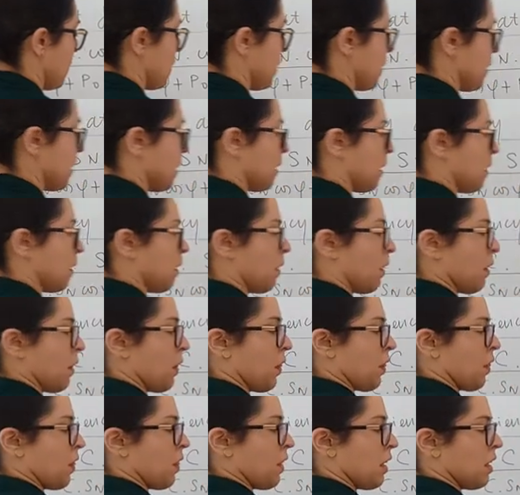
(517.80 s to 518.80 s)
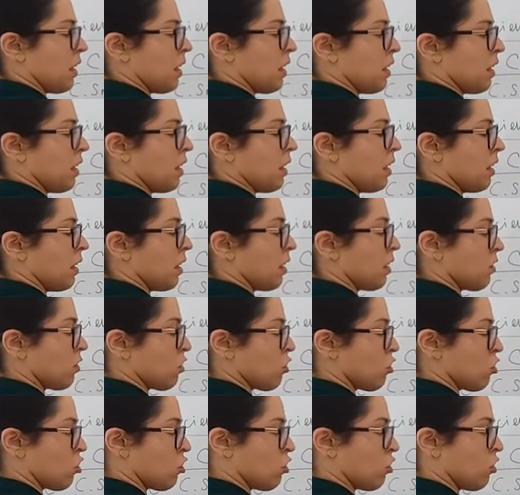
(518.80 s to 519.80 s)
here the
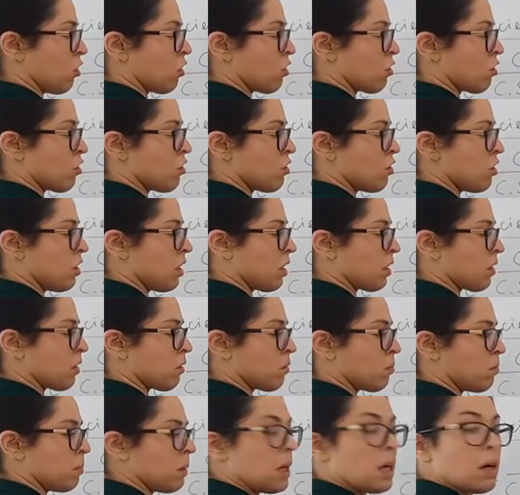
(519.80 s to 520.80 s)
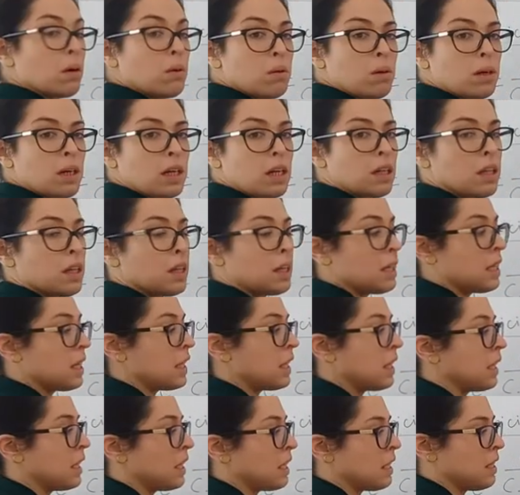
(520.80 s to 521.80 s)
short circuit power
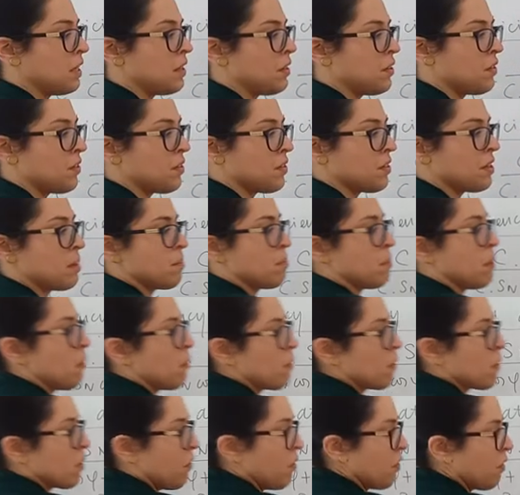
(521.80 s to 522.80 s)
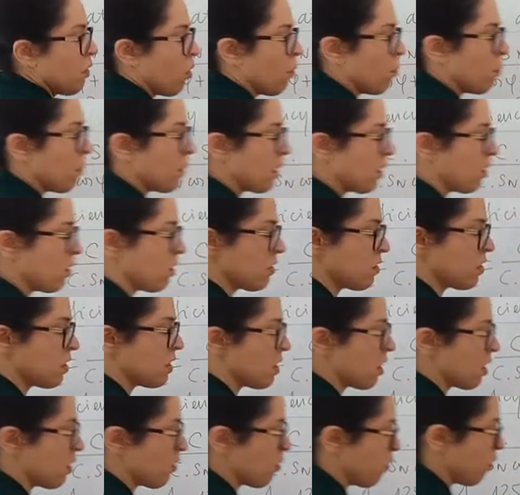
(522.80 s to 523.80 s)
is the power of copper losses
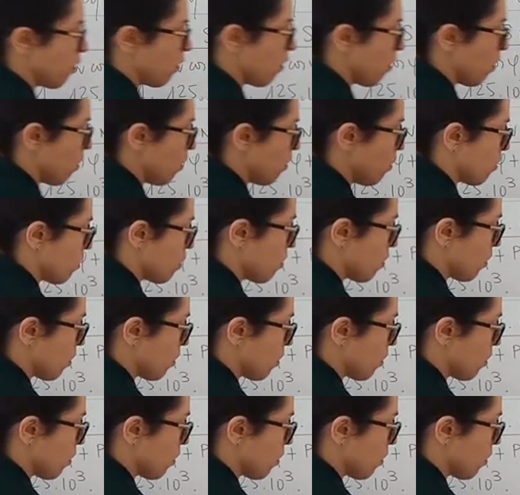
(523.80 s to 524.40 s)
at full load,